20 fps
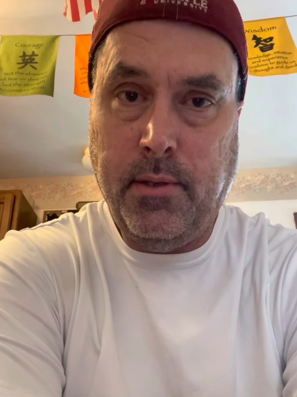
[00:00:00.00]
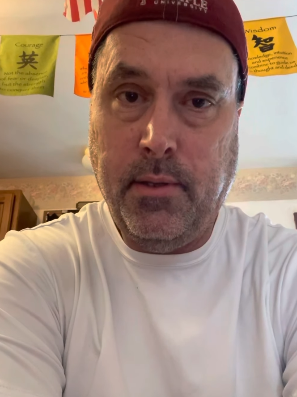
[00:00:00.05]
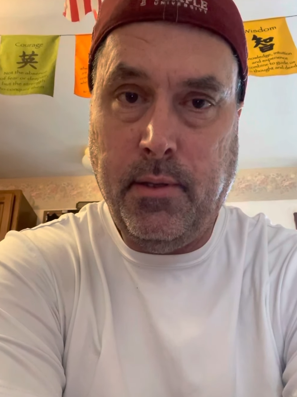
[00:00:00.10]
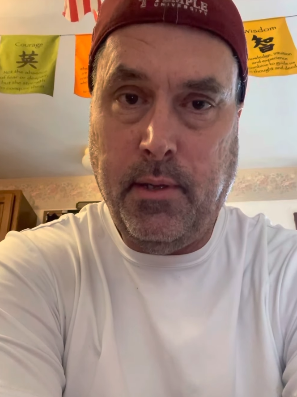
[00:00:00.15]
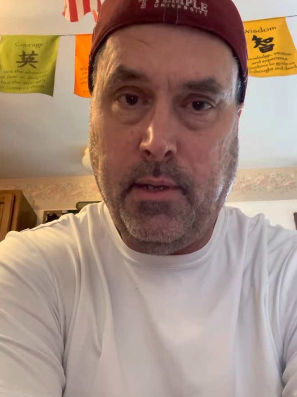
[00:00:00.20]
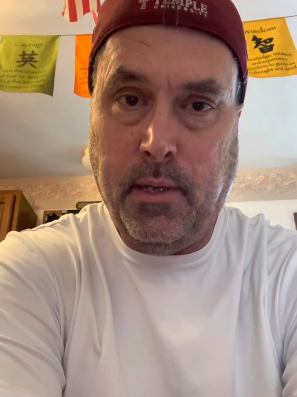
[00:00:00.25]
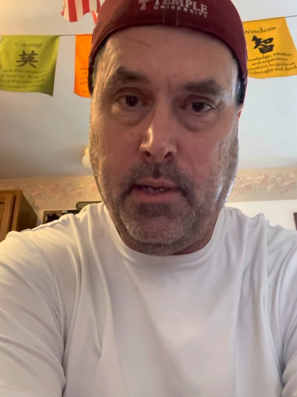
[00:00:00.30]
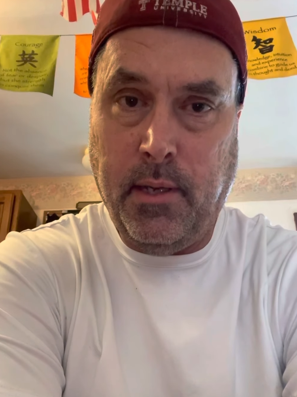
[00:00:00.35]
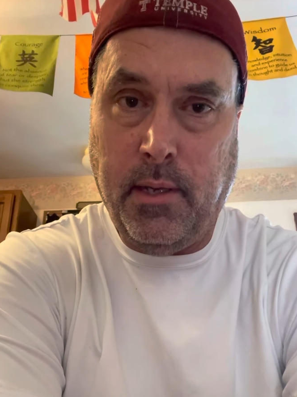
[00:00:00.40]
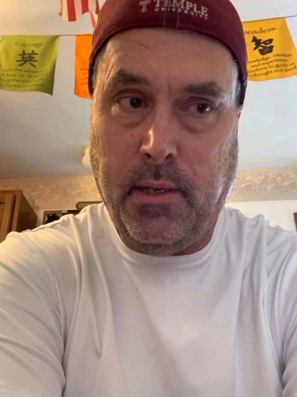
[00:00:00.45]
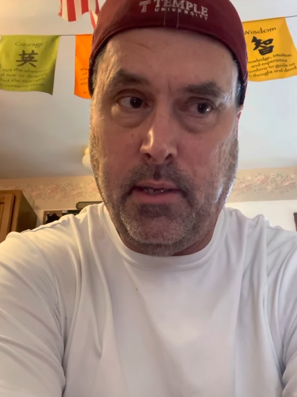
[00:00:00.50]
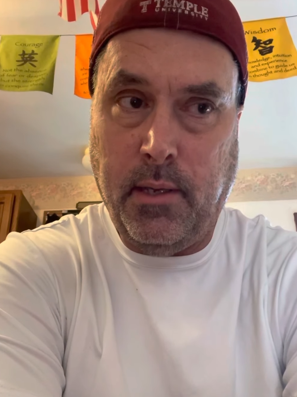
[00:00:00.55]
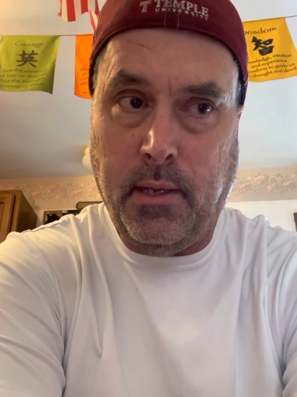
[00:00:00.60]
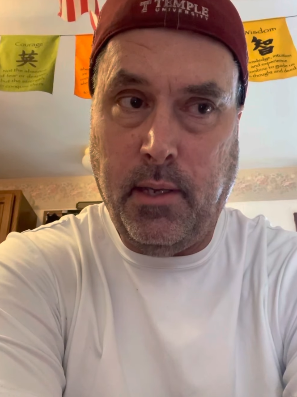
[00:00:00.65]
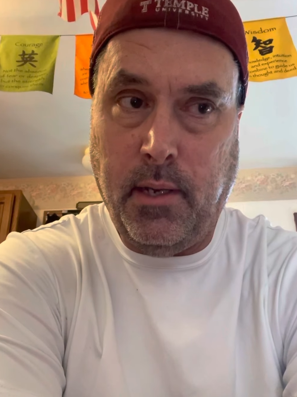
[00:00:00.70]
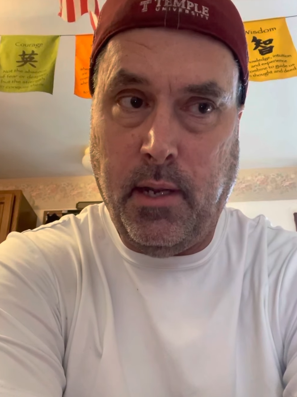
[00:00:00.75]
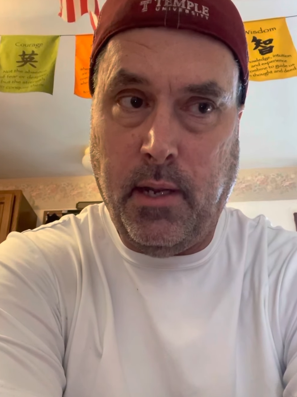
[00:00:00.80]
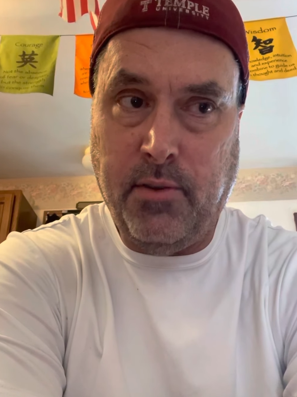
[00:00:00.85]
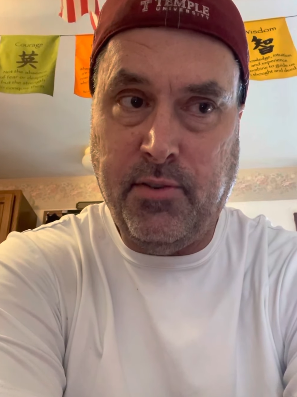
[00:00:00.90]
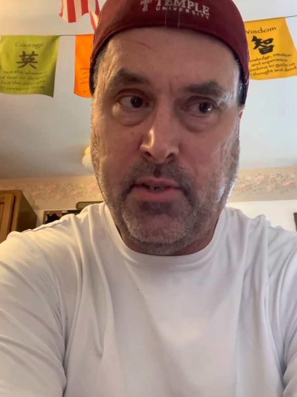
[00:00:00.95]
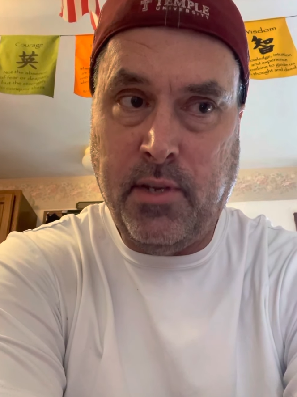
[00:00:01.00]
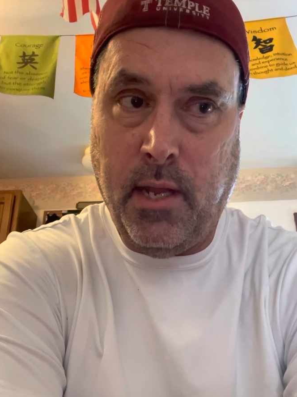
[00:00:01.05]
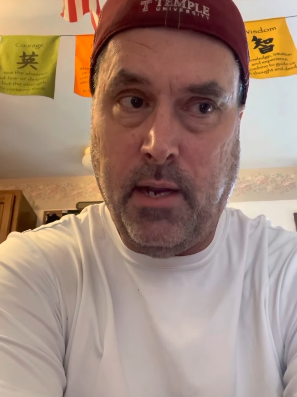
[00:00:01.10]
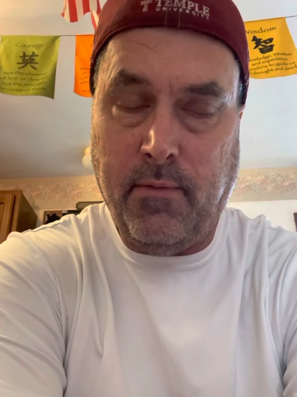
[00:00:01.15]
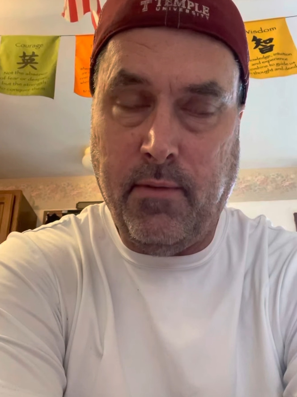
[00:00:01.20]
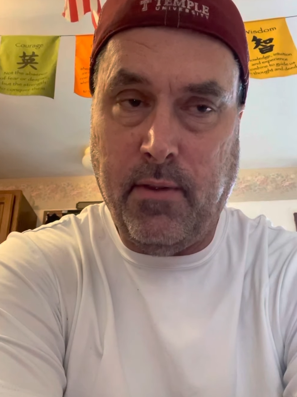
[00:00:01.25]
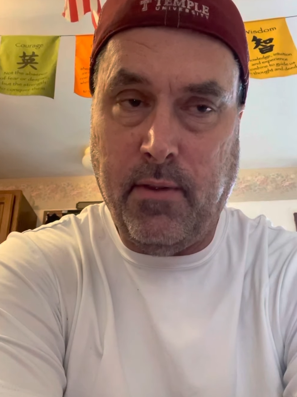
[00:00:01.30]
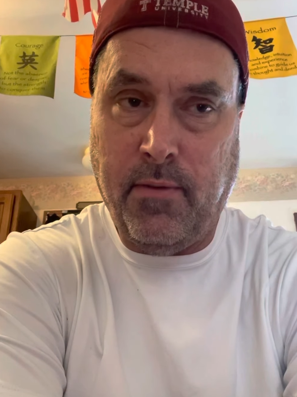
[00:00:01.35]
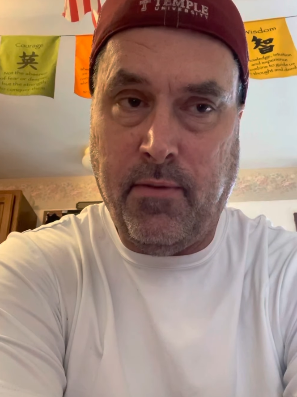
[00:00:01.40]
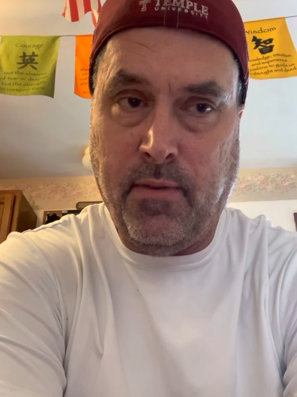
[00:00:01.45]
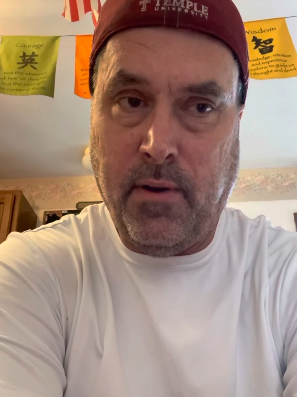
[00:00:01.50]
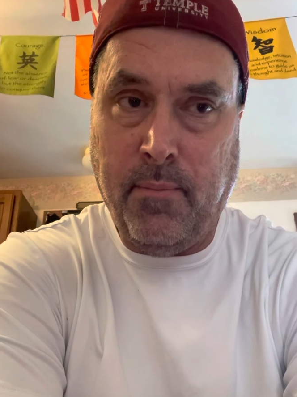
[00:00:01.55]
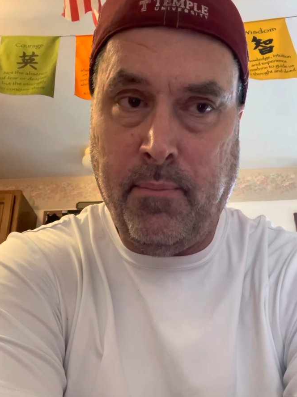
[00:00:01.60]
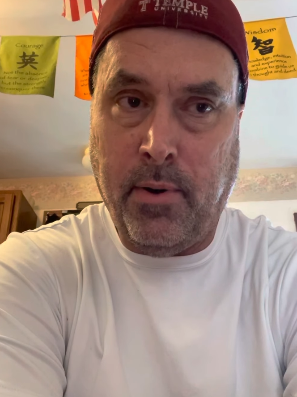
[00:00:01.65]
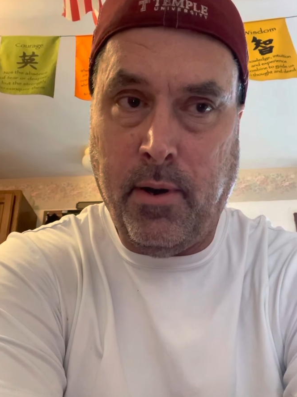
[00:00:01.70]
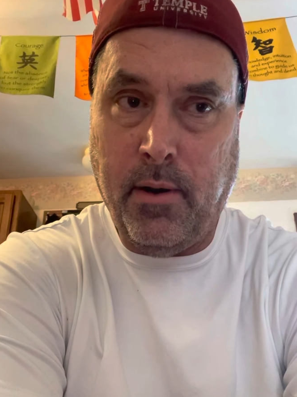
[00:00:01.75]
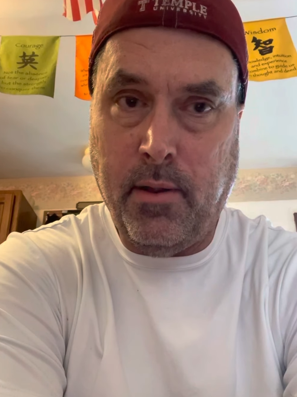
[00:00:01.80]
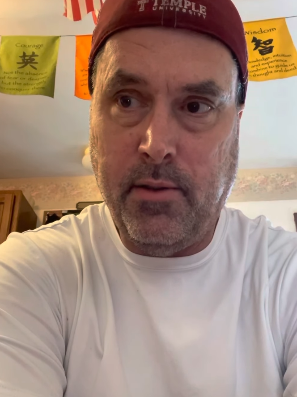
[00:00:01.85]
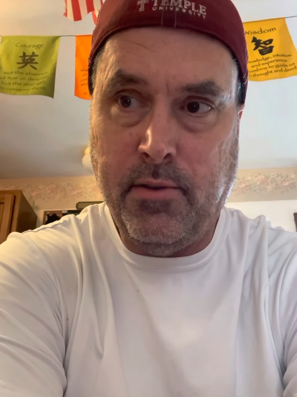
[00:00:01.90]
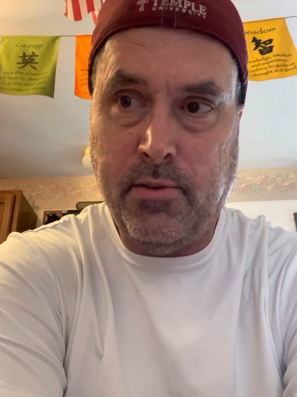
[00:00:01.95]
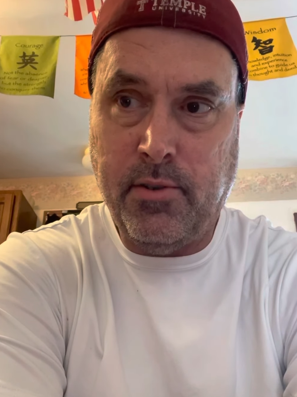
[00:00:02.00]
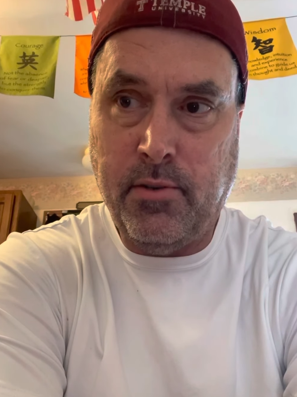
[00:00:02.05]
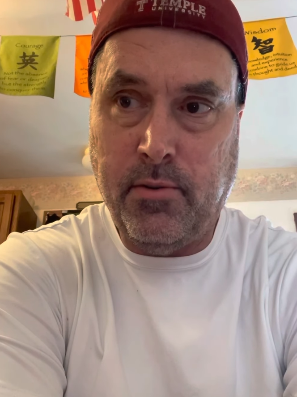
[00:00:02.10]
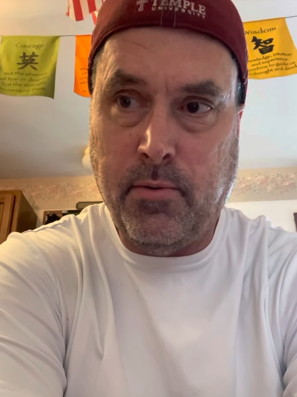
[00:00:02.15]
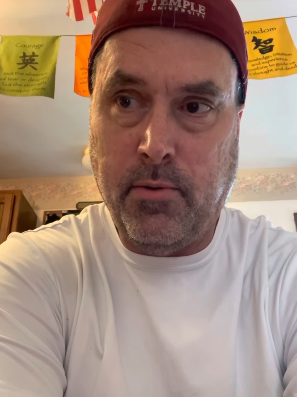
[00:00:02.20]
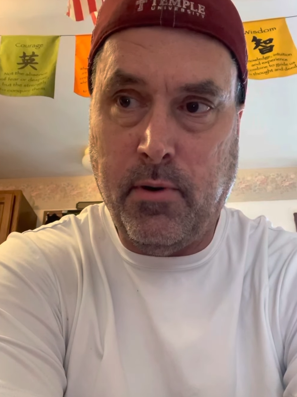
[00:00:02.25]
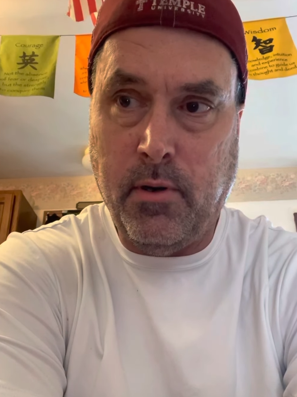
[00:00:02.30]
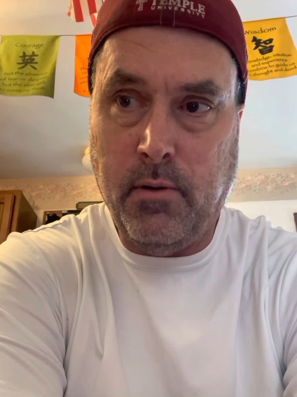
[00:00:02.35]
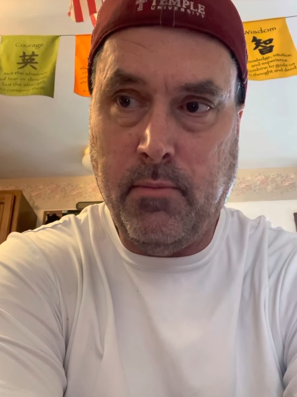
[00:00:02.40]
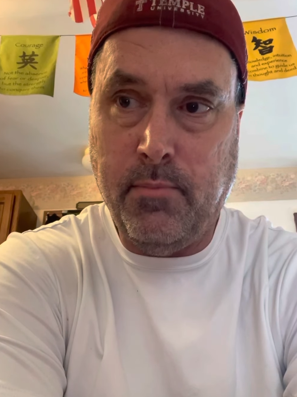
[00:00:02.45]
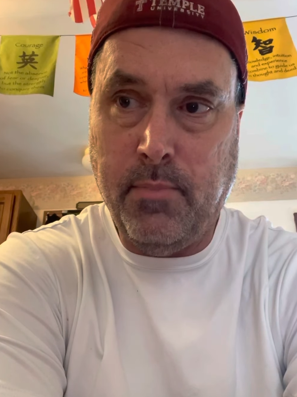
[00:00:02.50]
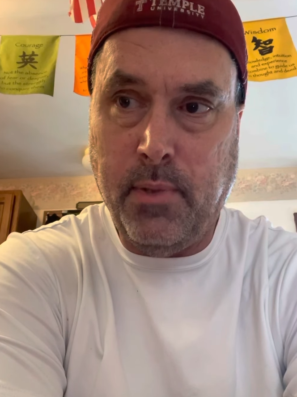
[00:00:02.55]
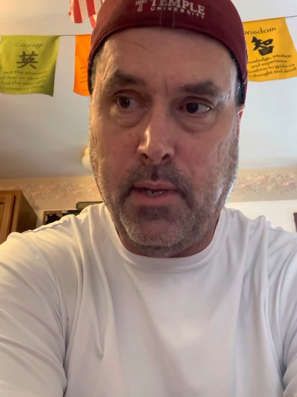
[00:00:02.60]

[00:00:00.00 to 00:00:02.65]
I was kind of in the front part of the storm,